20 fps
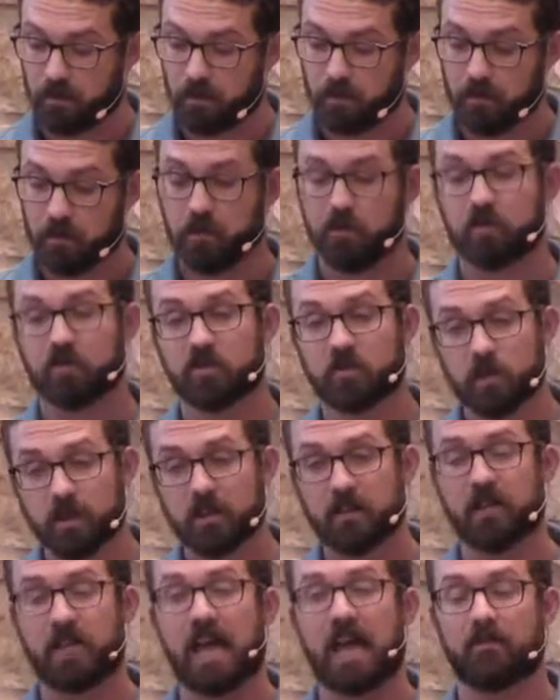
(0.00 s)
You can spend
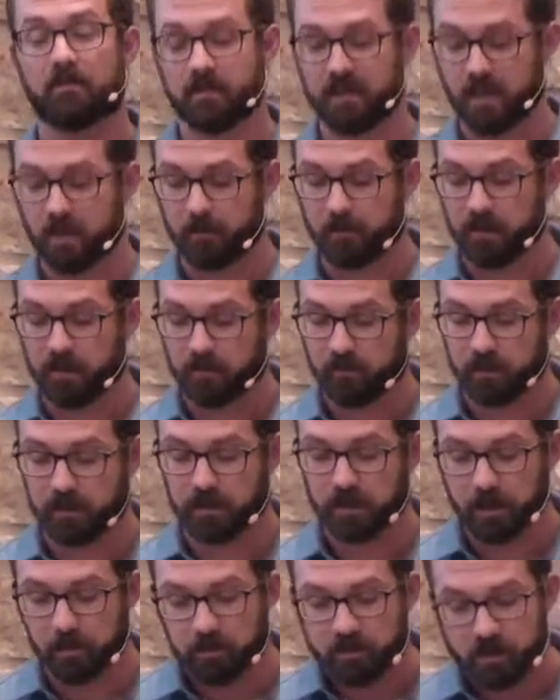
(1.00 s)
a lifetime giving
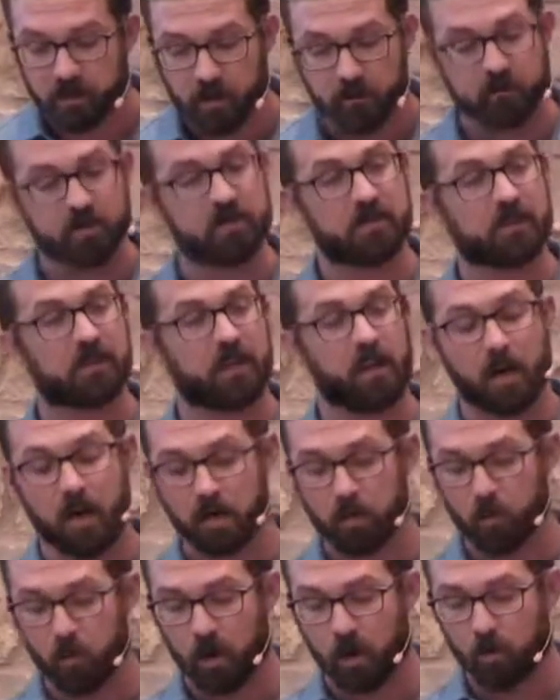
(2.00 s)
lip service to God
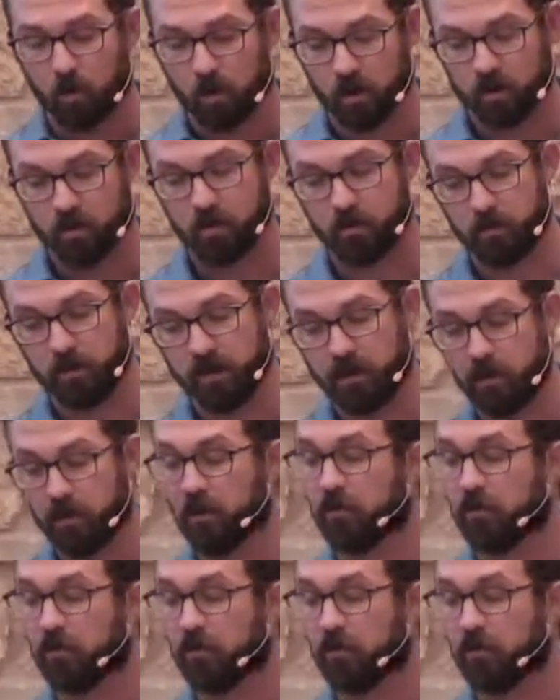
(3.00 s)
while worshiping your